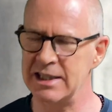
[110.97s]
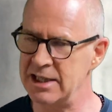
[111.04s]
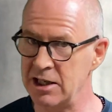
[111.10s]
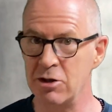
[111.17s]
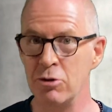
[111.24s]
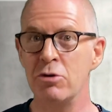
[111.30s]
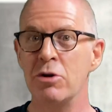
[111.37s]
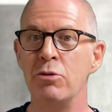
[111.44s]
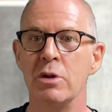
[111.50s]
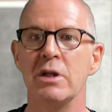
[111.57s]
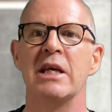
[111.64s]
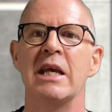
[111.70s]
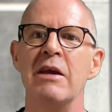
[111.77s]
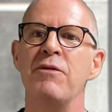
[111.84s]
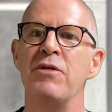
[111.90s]
That Google will
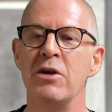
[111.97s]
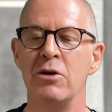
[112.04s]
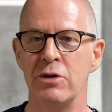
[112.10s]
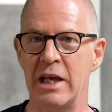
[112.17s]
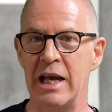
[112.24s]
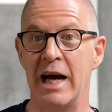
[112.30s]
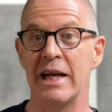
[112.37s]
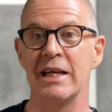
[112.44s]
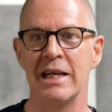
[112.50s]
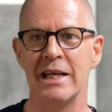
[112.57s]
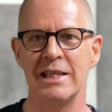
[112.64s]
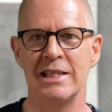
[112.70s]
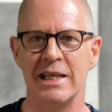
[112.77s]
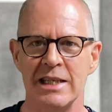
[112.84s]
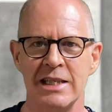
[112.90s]
give you the
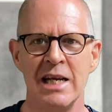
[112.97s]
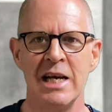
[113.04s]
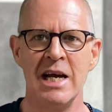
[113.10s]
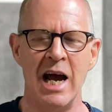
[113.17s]
analytics,